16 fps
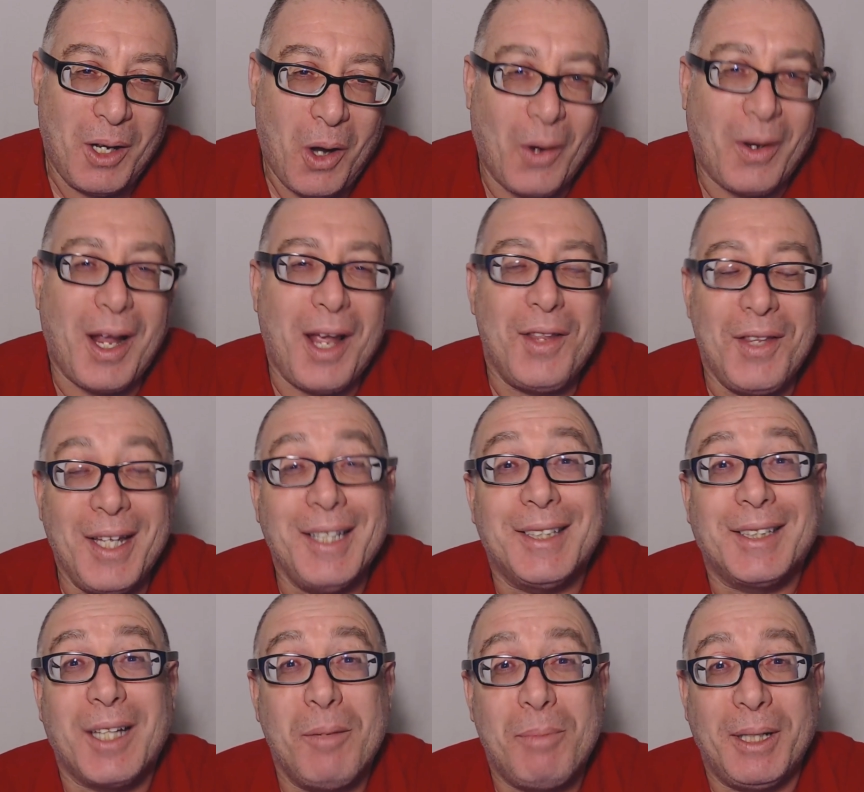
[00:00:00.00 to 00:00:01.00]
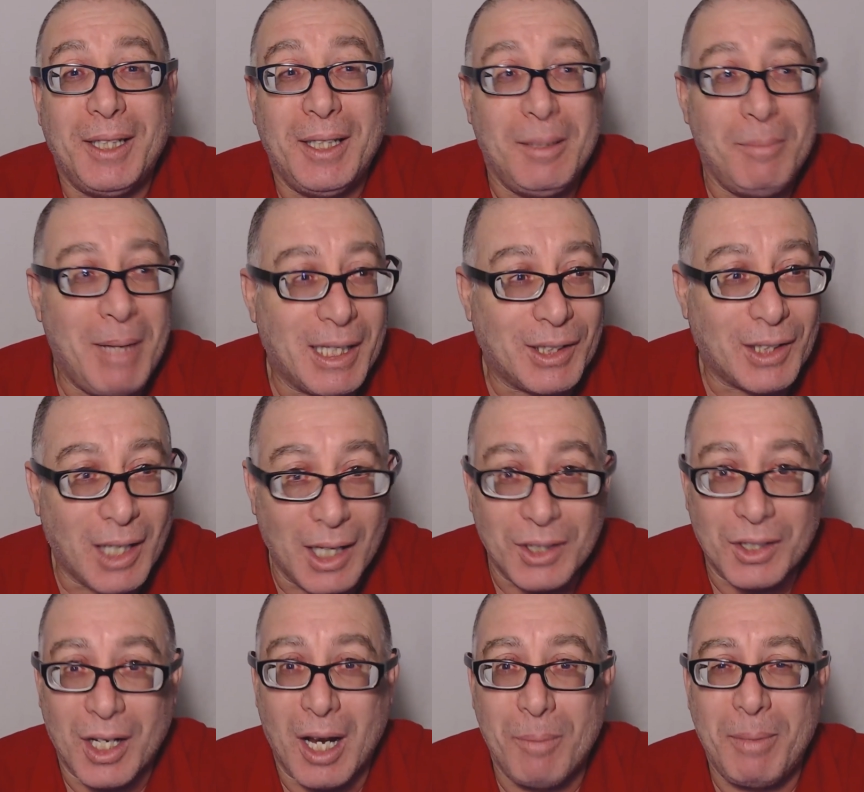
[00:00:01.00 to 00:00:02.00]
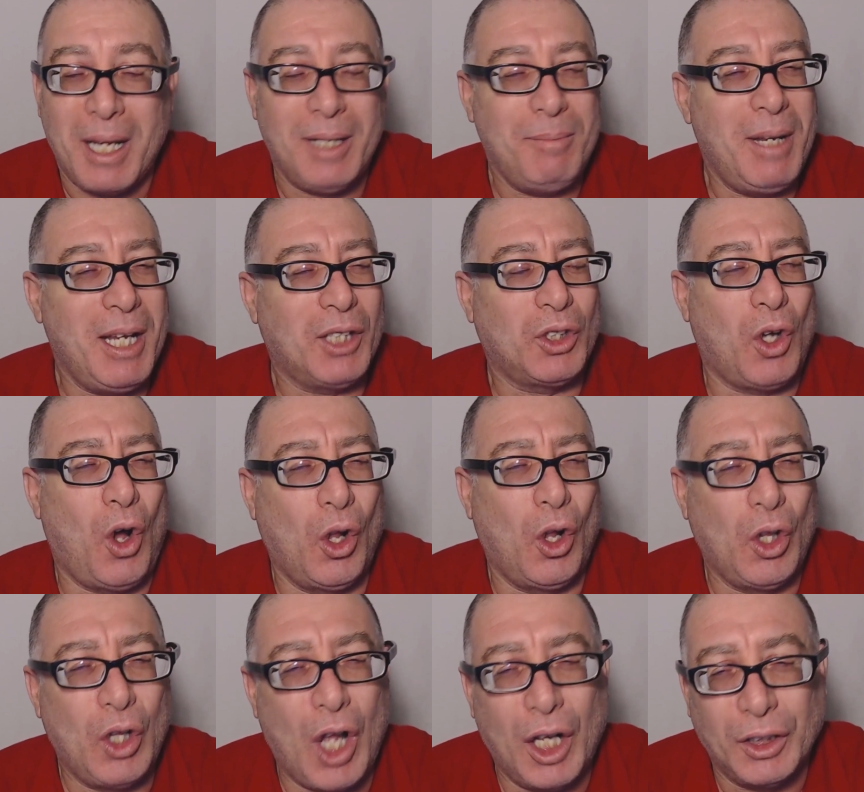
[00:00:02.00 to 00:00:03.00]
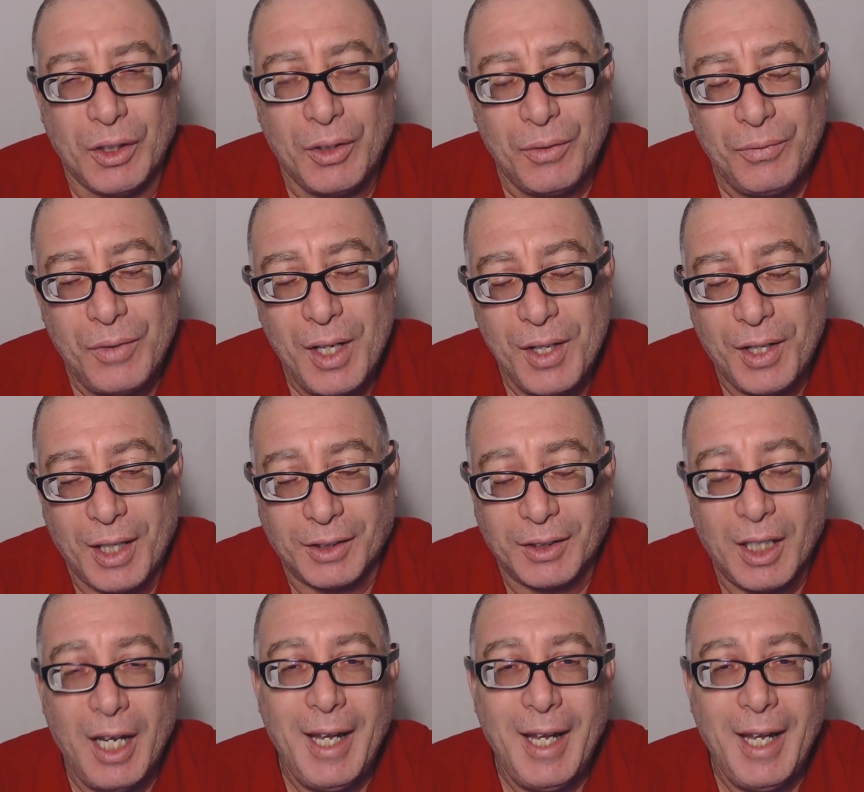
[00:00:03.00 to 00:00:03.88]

Okay, this company makes ketchup and makes a lot of things.